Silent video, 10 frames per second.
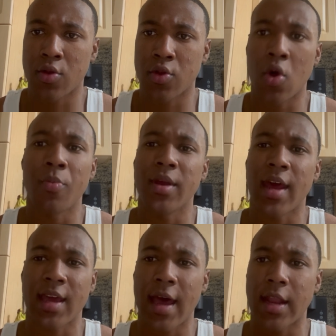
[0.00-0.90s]
Don't be
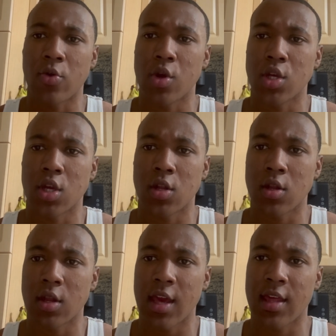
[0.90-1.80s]
that kind of Christian.
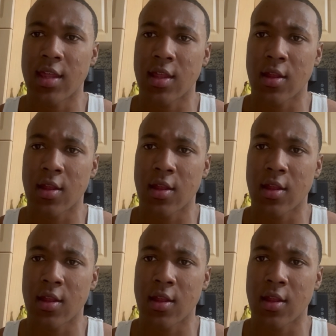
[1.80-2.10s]
It's...